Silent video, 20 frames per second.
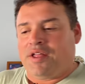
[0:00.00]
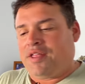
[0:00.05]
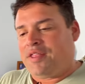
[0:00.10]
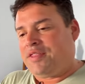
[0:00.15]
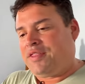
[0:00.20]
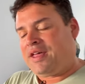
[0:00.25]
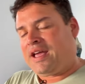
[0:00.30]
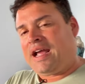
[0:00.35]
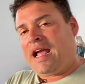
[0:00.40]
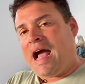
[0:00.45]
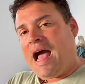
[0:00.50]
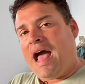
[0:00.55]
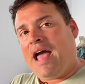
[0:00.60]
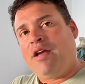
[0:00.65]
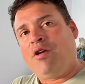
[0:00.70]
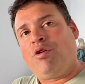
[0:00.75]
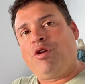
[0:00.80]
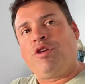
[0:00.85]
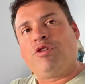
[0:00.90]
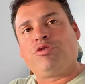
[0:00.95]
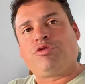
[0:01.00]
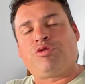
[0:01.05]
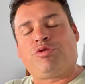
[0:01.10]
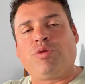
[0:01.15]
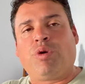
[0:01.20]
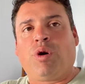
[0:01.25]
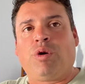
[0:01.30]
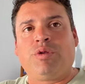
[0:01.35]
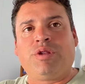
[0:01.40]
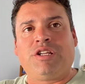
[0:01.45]
The guy who used
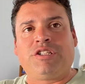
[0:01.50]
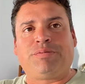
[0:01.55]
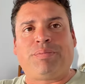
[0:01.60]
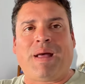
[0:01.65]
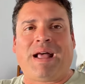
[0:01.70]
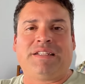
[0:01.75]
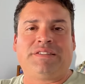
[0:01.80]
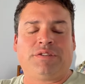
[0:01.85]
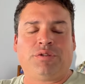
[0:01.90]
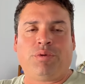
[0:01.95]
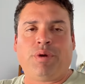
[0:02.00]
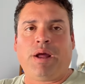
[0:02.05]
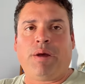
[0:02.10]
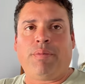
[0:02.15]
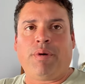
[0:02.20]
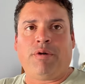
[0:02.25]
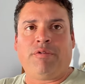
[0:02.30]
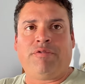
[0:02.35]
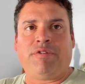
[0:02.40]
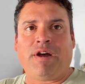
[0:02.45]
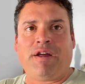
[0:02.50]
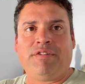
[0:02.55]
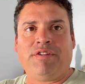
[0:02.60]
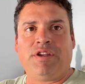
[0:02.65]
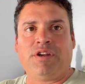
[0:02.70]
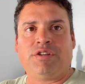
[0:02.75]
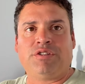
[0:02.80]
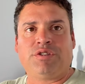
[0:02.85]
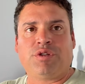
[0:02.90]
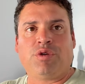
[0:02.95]
to own this passed away about 5
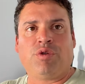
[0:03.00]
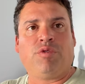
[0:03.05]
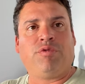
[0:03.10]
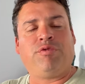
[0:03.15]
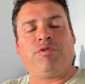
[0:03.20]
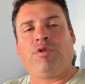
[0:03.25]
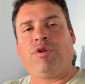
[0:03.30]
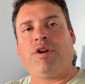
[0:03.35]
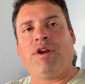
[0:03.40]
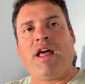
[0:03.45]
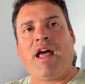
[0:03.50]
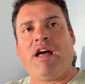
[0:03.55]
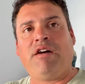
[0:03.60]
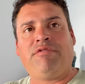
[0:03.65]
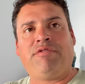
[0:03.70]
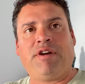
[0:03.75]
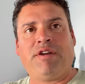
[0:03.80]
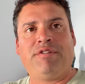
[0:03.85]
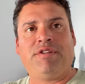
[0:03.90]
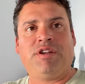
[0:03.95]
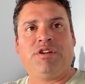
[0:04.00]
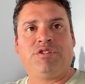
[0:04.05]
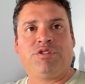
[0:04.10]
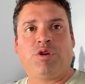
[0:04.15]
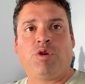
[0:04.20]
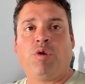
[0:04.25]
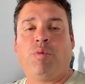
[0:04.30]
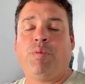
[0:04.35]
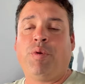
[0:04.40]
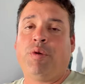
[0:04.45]
years ago, 4.5, 5 years
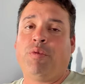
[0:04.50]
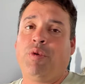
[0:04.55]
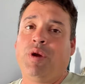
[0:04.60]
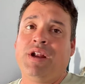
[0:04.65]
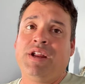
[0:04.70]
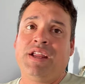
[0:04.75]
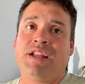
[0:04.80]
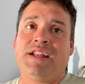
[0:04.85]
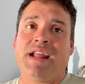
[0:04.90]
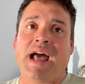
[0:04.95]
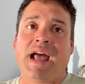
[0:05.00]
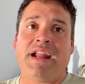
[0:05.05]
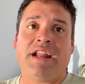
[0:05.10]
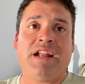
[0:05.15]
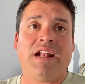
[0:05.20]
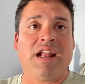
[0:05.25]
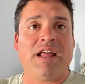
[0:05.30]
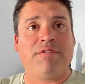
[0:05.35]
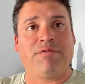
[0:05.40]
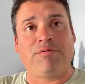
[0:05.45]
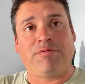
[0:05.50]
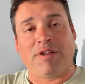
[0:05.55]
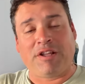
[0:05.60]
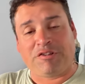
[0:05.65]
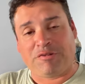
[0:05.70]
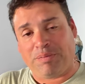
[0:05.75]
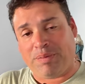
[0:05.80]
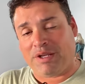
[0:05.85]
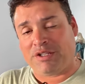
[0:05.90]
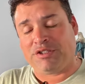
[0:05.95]
ago. But when he died, he left
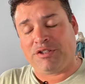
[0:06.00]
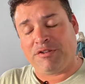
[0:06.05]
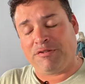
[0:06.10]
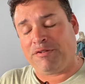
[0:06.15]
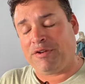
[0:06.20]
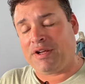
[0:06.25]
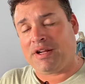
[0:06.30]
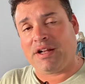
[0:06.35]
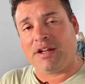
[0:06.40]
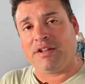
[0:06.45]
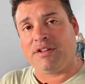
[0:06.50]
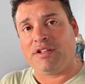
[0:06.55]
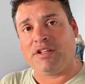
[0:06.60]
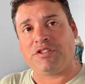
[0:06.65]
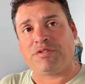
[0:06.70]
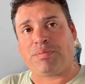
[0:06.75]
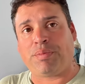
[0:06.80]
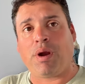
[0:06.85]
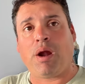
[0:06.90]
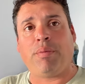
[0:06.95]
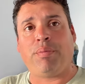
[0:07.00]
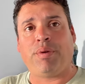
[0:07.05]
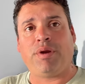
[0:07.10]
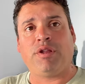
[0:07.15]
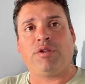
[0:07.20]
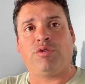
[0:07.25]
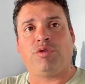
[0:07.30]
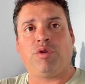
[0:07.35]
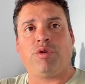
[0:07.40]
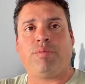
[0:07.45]
specifically this
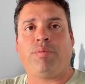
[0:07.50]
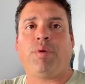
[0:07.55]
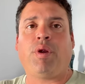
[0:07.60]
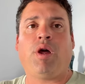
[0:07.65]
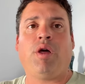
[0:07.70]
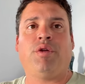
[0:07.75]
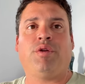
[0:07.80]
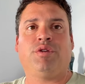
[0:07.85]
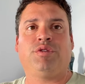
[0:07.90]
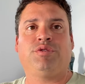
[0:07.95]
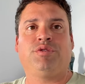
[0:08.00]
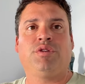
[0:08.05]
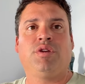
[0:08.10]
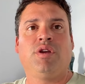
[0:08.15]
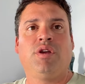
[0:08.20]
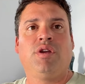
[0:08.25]
property to the brothers,